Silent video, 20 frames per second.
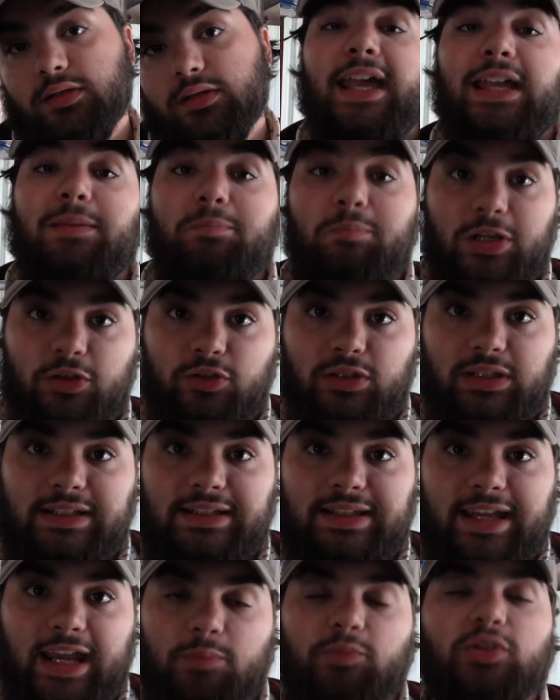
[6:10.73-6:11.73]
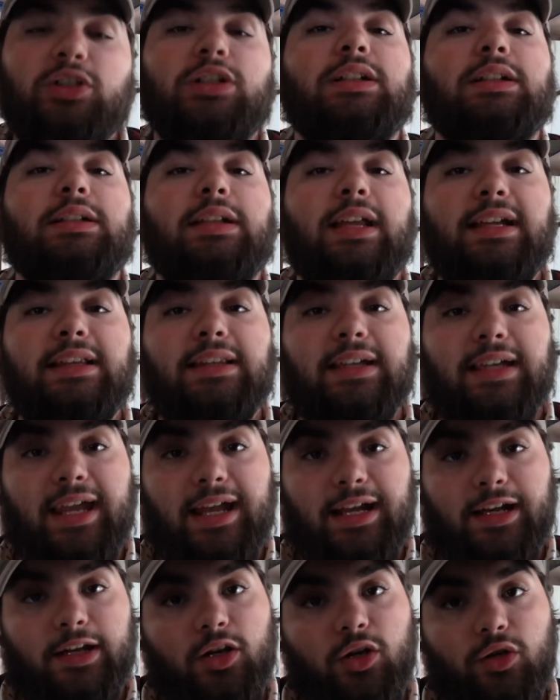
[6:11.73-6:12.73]
A mirrorless camera, like the
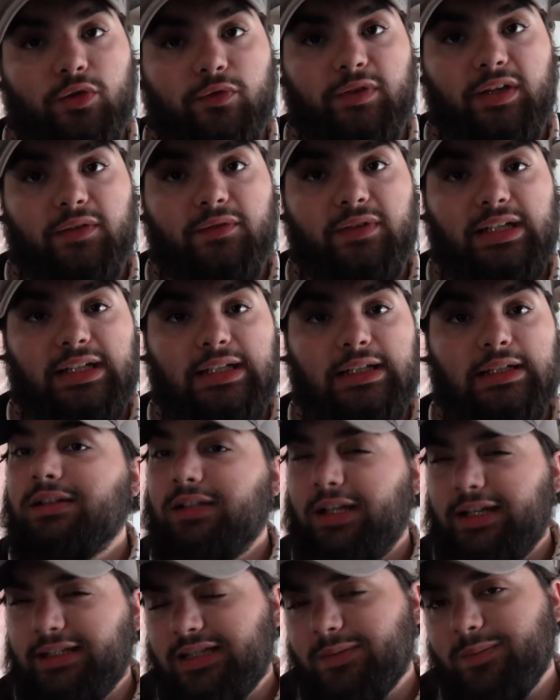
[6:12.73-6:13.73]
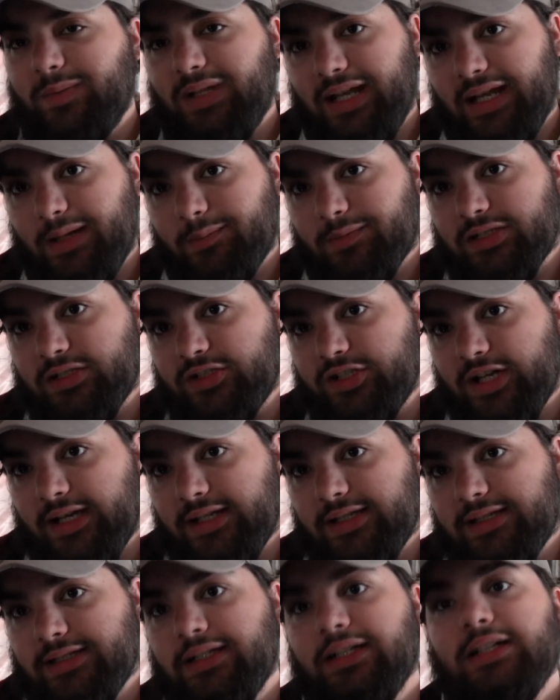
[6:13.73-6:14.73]
Canon R50, like the name
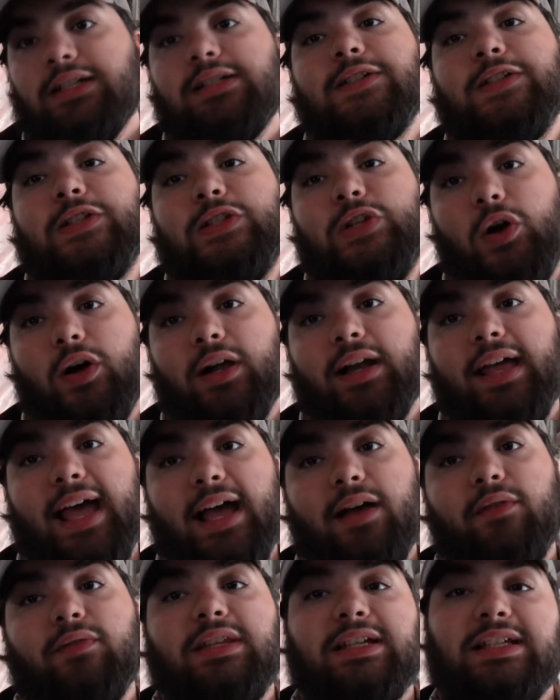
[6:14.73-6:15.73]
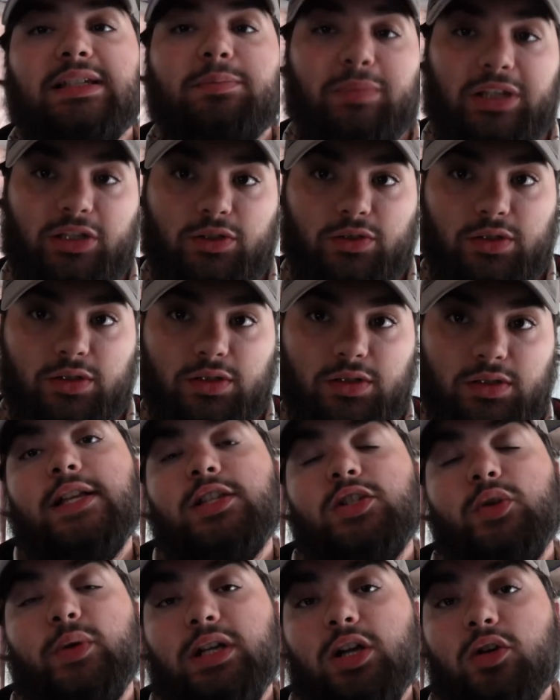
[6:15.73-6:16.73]
suggests, does not have this mirror.
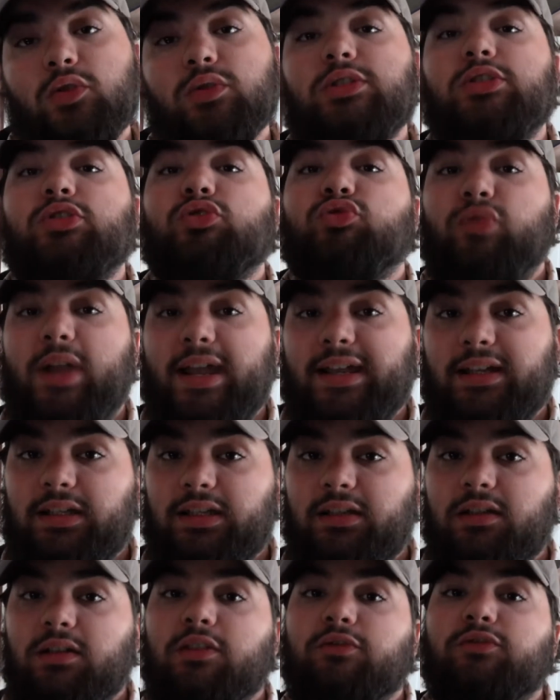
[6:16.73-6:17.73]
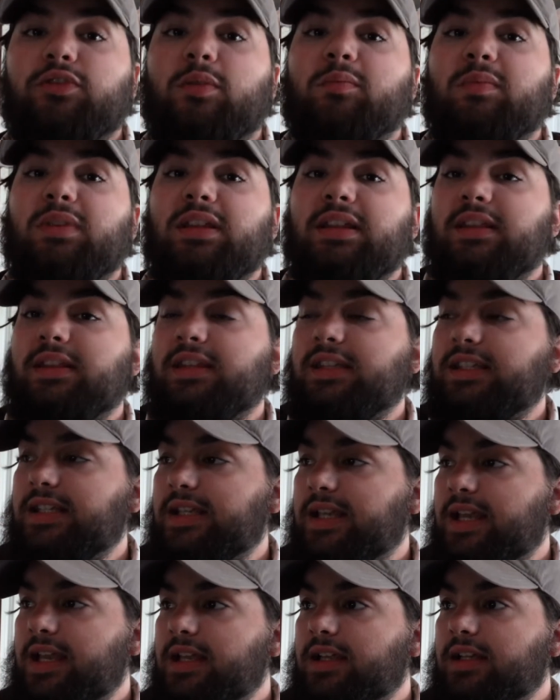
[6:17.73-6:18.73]
So it goes directly from the
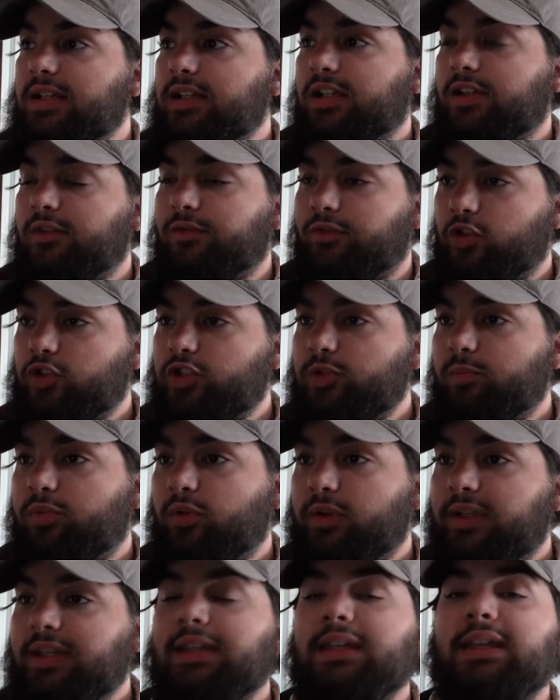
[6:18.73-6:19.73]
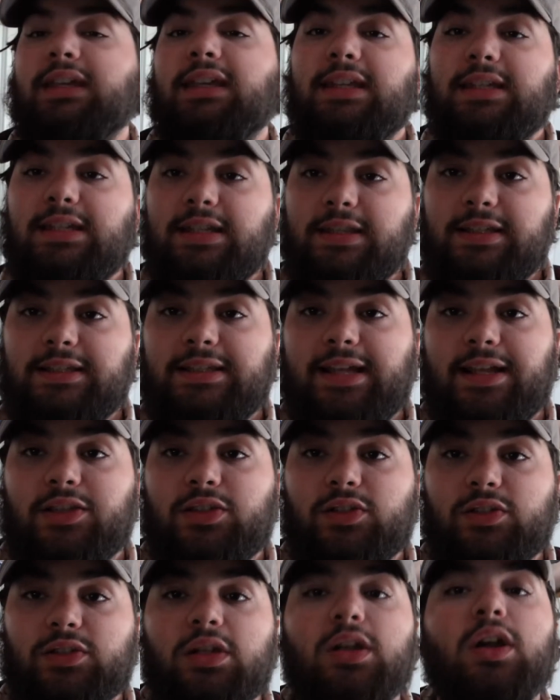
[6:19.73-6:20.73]
convergent point into the
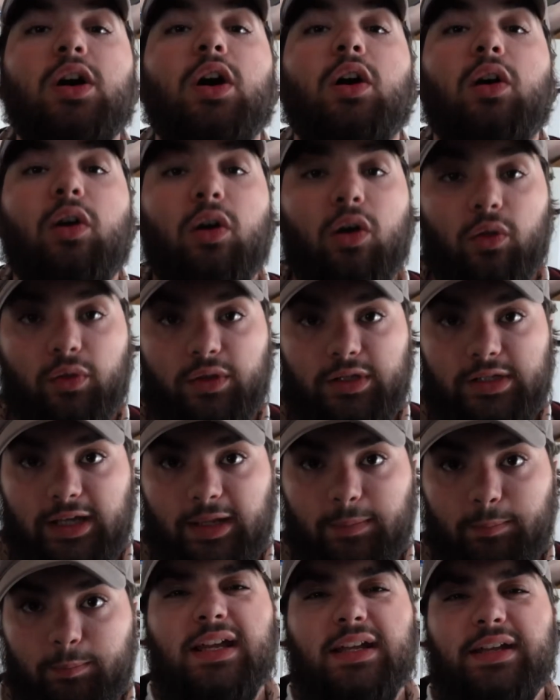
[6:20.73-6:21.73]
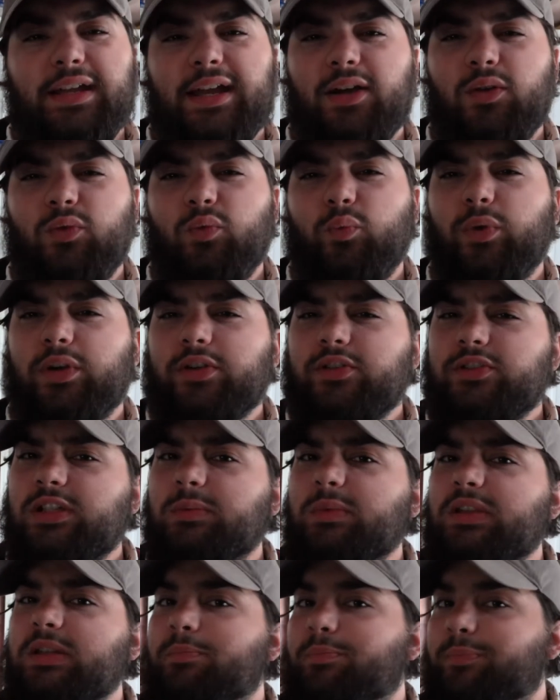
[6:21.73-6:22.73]
sensor all the time. Now, what are some
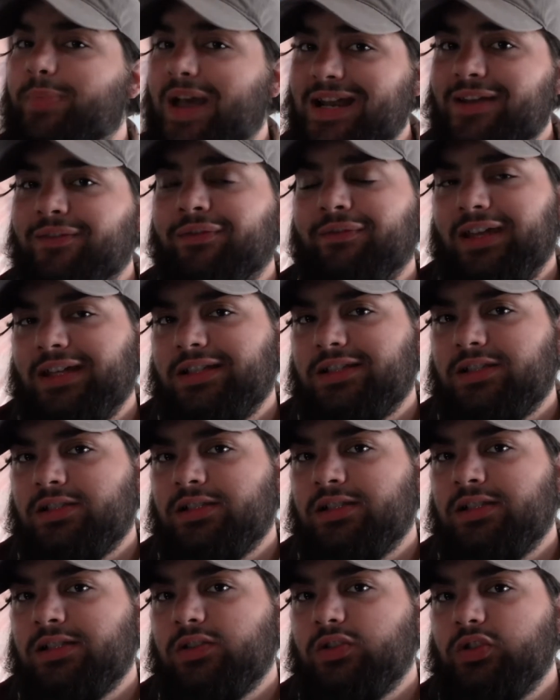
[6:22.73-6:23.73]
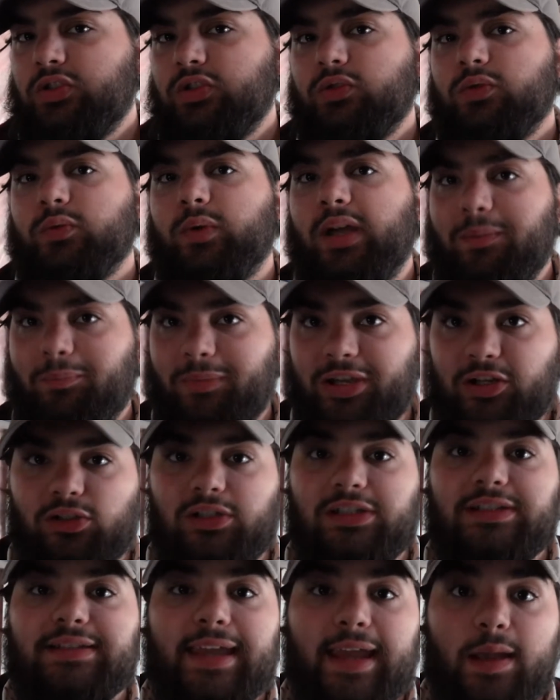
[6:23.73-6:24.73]
of the benefits to a
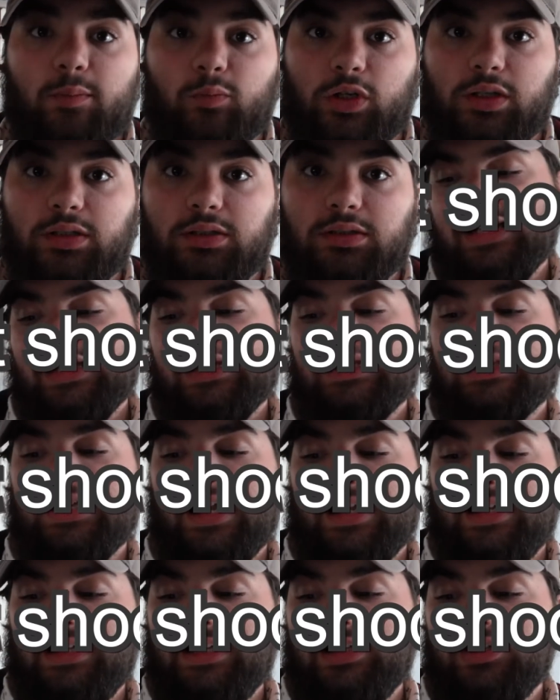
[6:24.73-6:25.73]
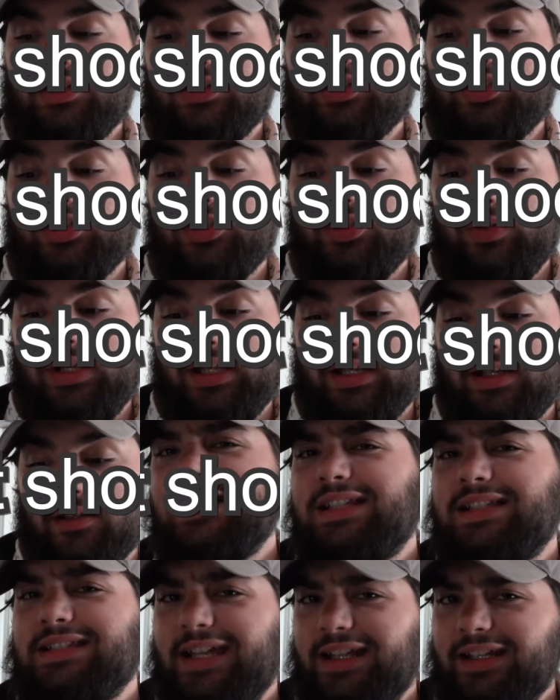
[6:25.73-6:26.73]
mirrorless camera? Silent shooting.
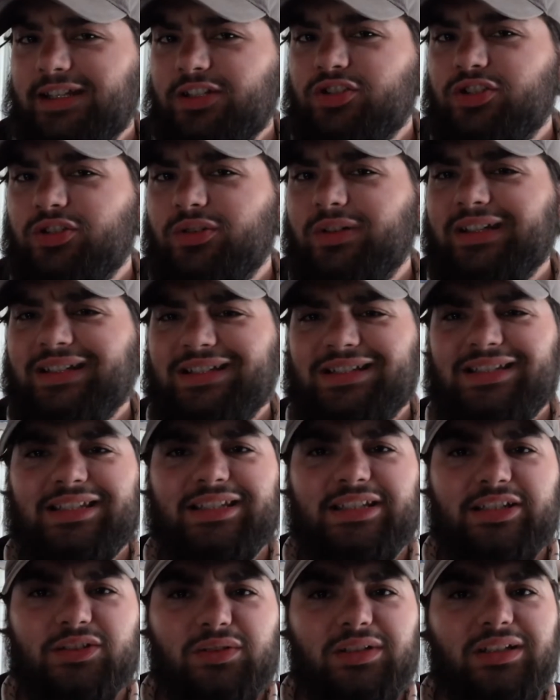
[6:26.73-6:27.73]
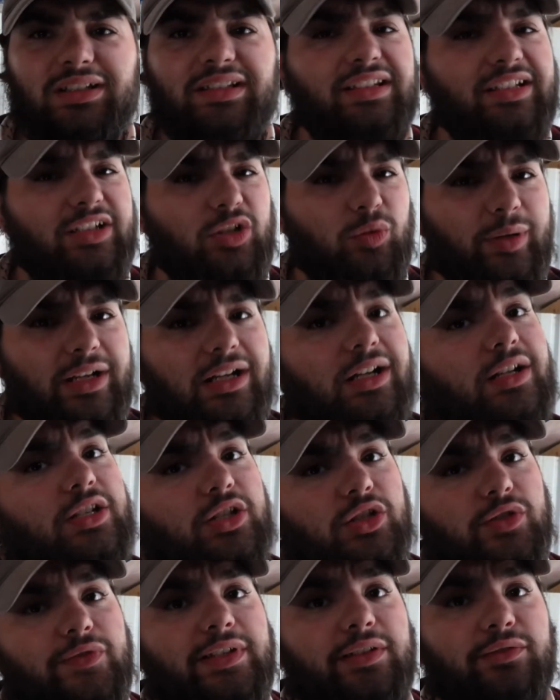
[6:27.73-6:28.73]
Silent shooting is still a little bit
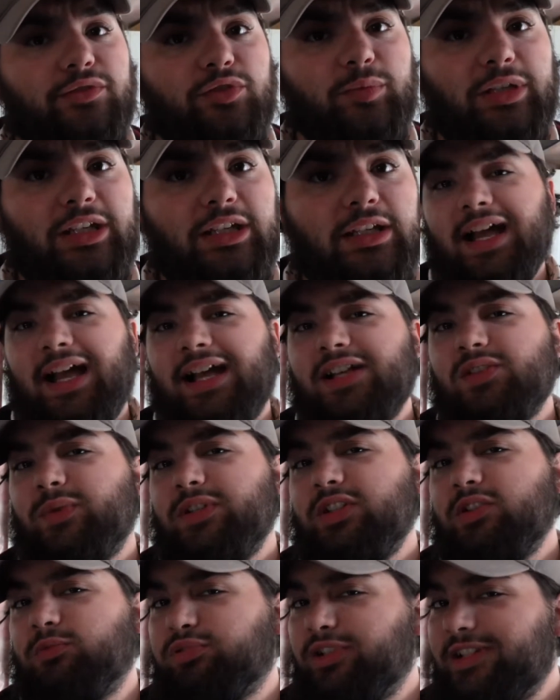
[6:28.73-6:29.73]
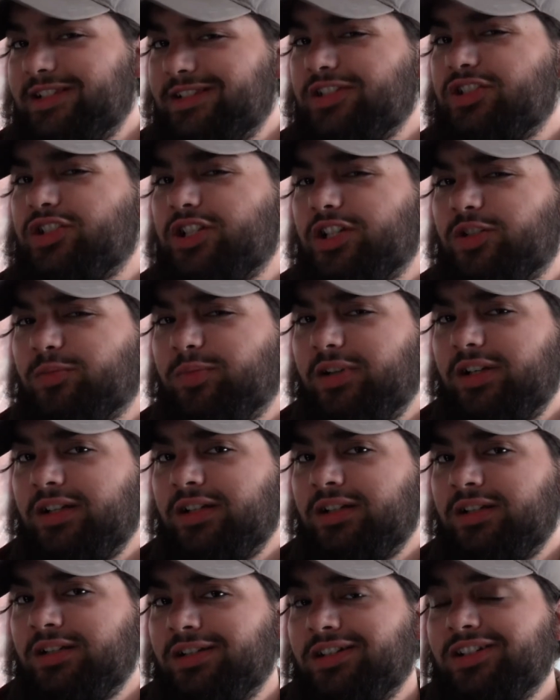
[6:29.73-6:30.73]
unnerving for me, as when you press the shutter button,
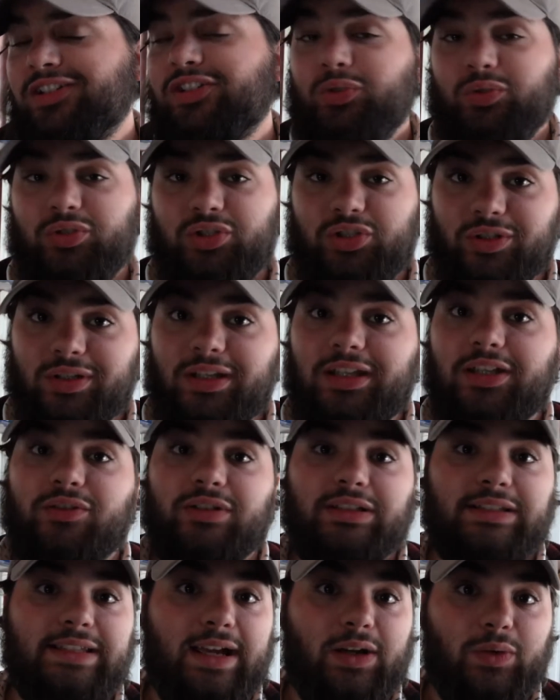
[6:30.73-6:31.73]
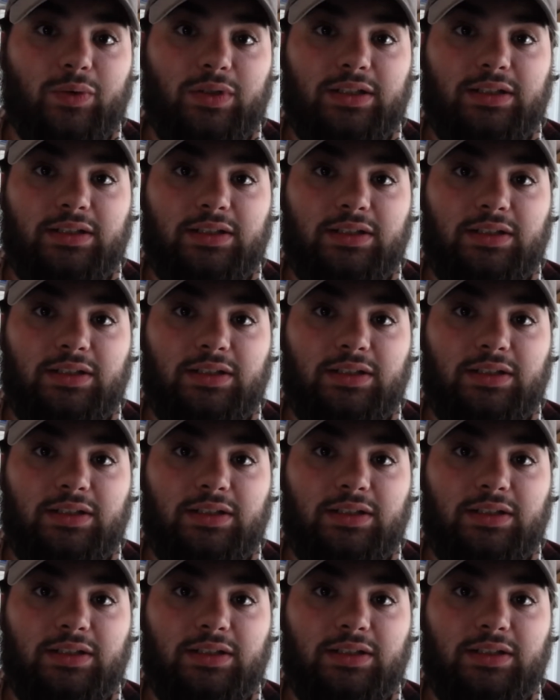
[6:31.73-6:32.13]
you should hear a sound.